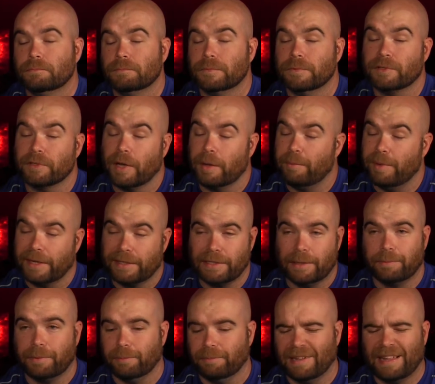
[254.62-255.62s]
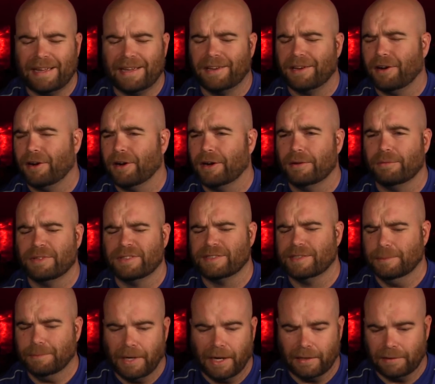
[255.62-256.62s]
And so I picked up a blank card with
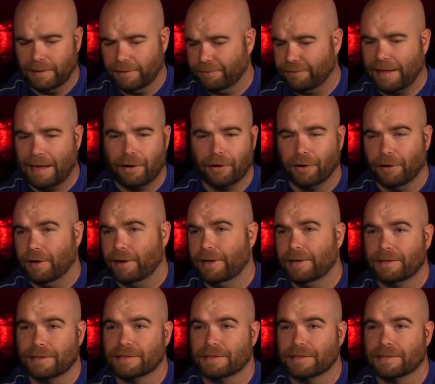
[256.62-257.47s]
some ugly flower on it,